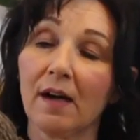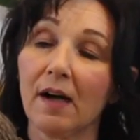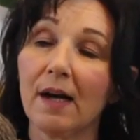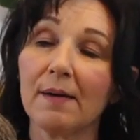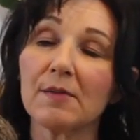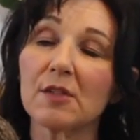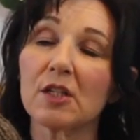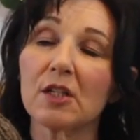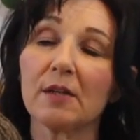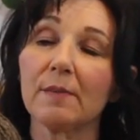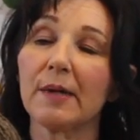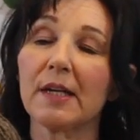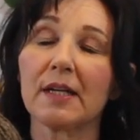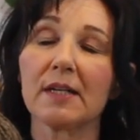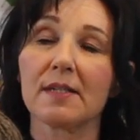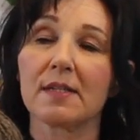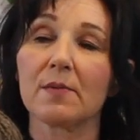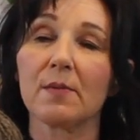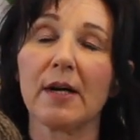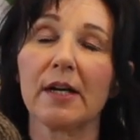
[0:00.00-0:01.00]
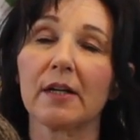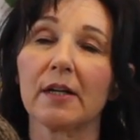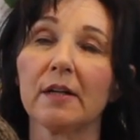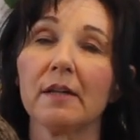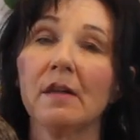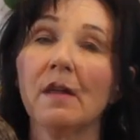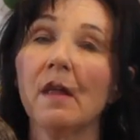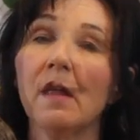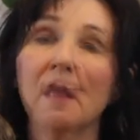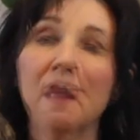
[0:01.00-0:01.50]
I'm just gonna make a
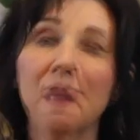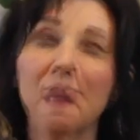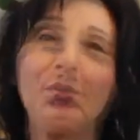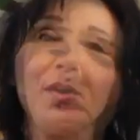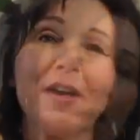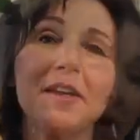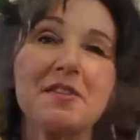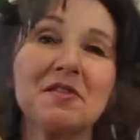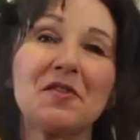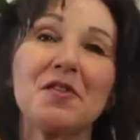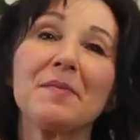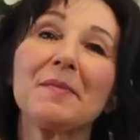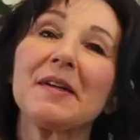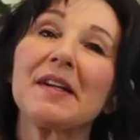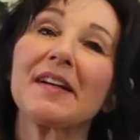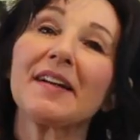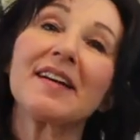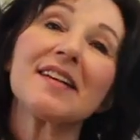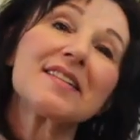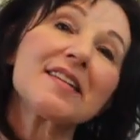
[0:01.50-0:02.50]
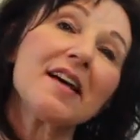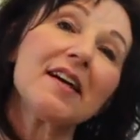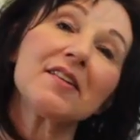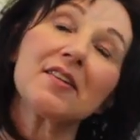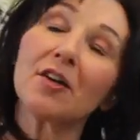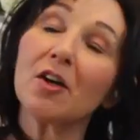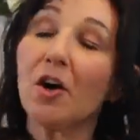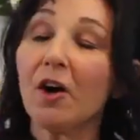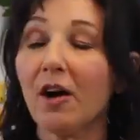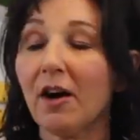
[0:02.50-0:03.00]
sweater. Had to pause for a minute because I had
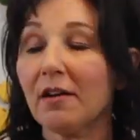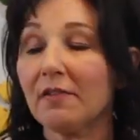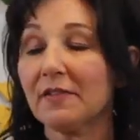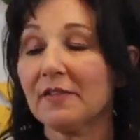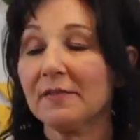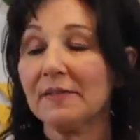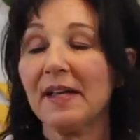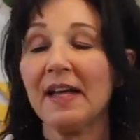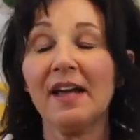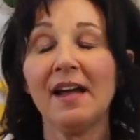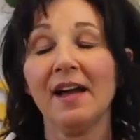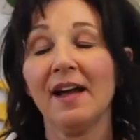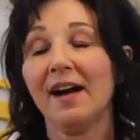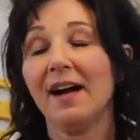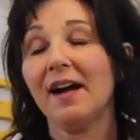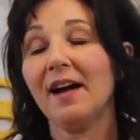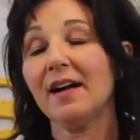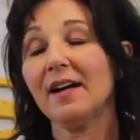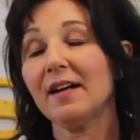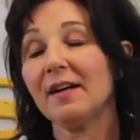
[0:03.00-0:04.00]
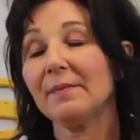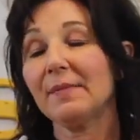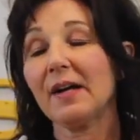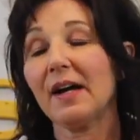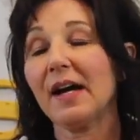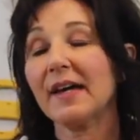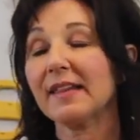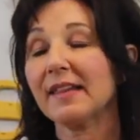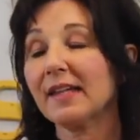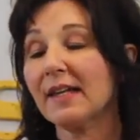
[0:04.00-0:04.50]
to cough.
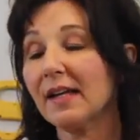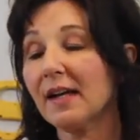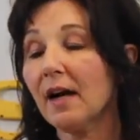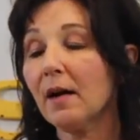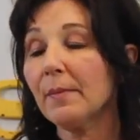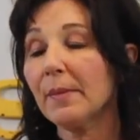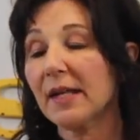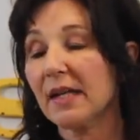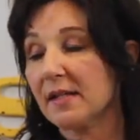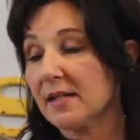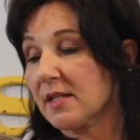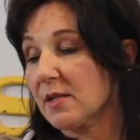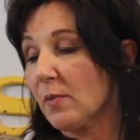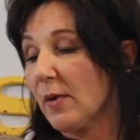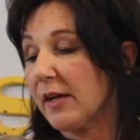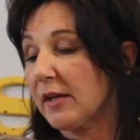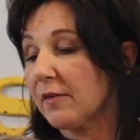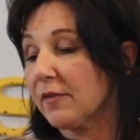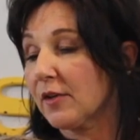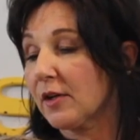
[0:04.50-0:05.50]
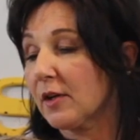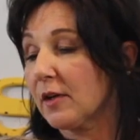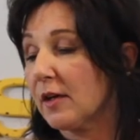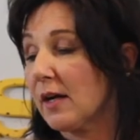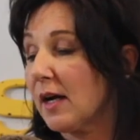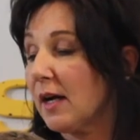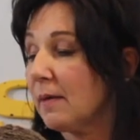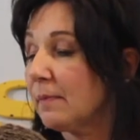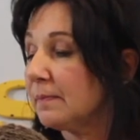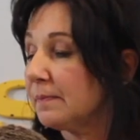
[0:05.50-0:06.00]
I think I'll make a sweater
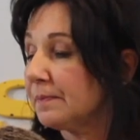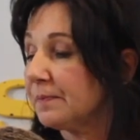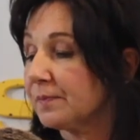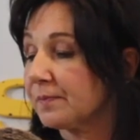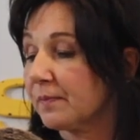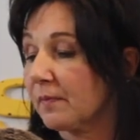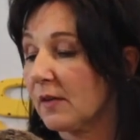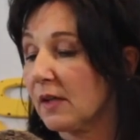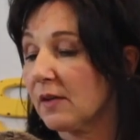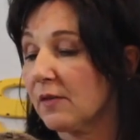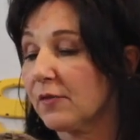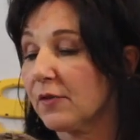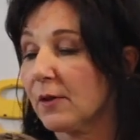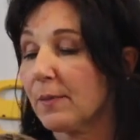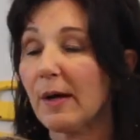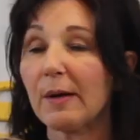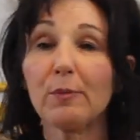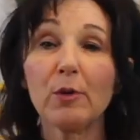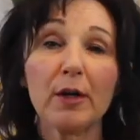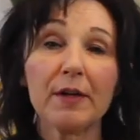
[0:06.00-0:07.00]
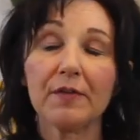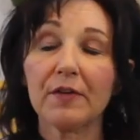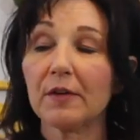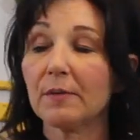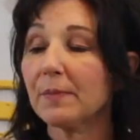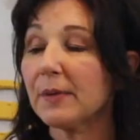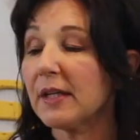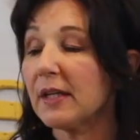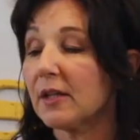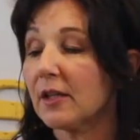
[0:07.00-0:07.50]
for my
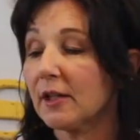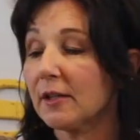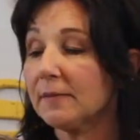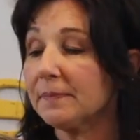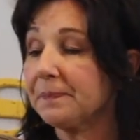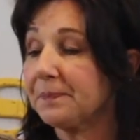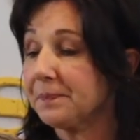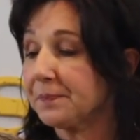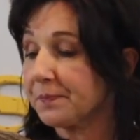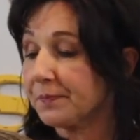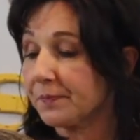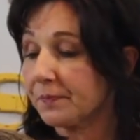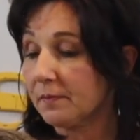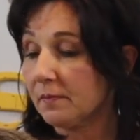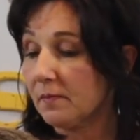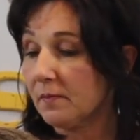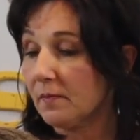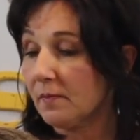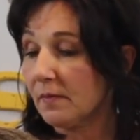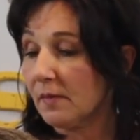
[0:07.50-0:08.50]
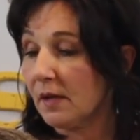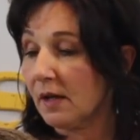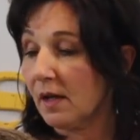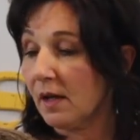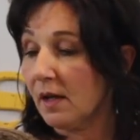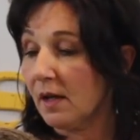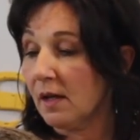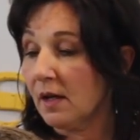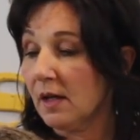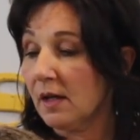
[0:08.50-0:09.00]
boyfriend Peter,
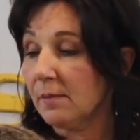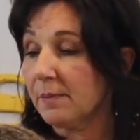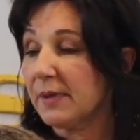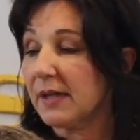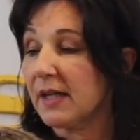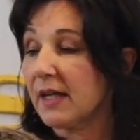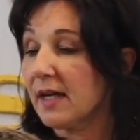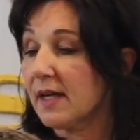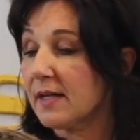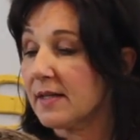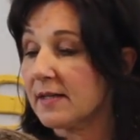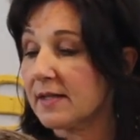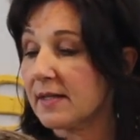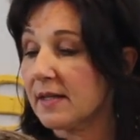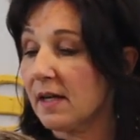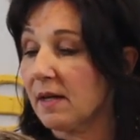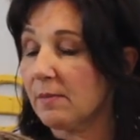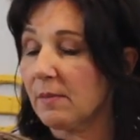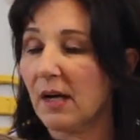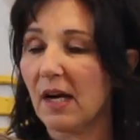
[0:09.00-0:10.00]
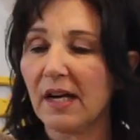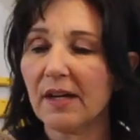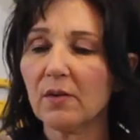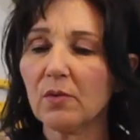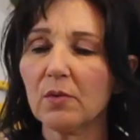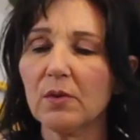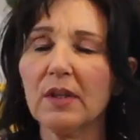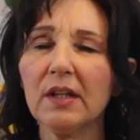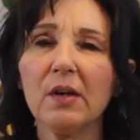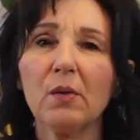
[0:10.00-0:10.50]
because I
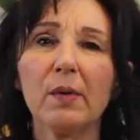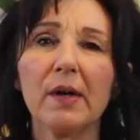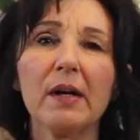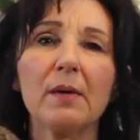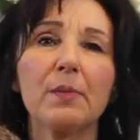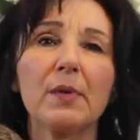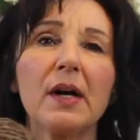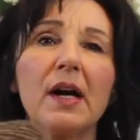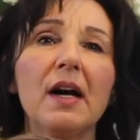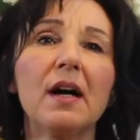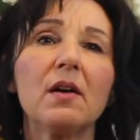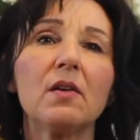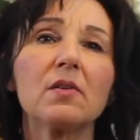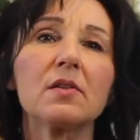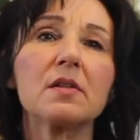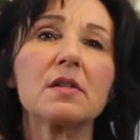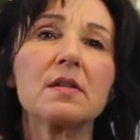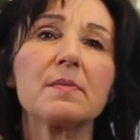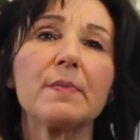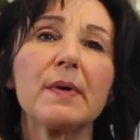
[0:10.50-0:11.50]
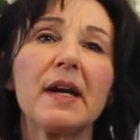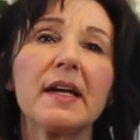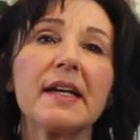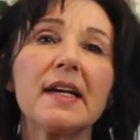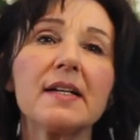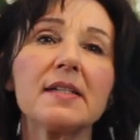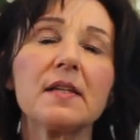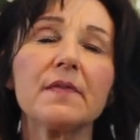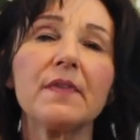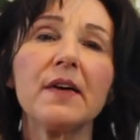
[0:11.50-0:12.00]
don't really wear browns, but I
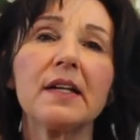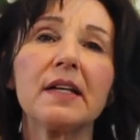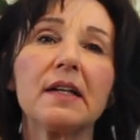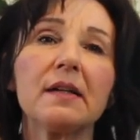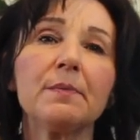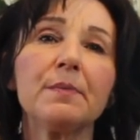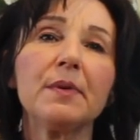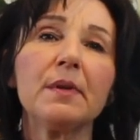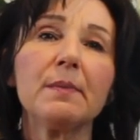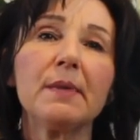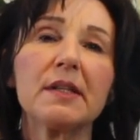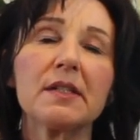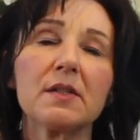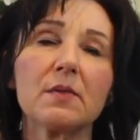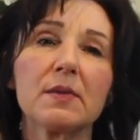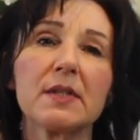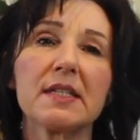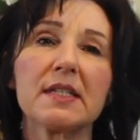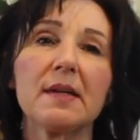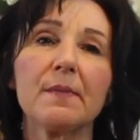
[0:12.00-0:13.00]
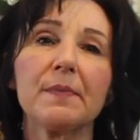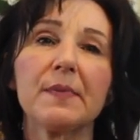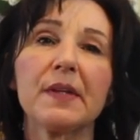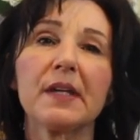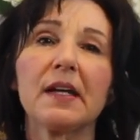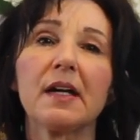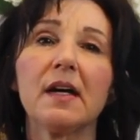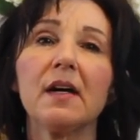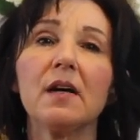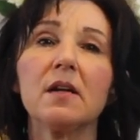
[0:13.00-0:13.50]
guess if I'd implement it with
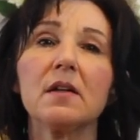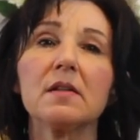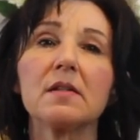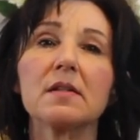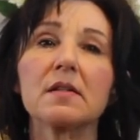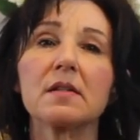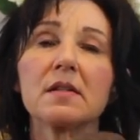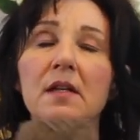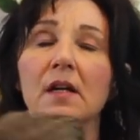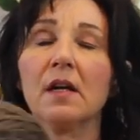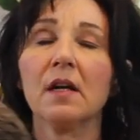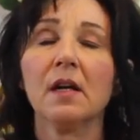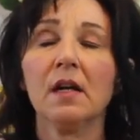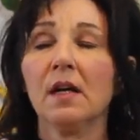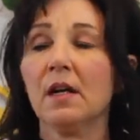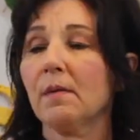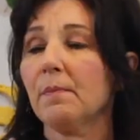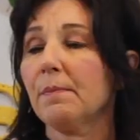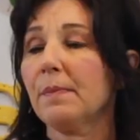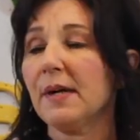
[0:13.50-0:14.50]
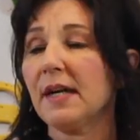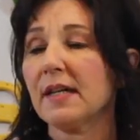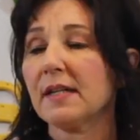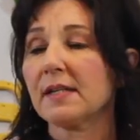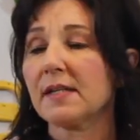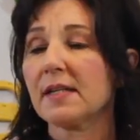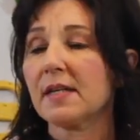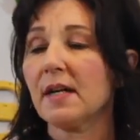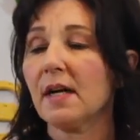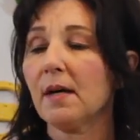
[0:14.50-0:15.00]
something else.
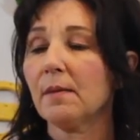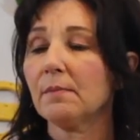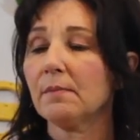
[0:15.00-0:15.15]
But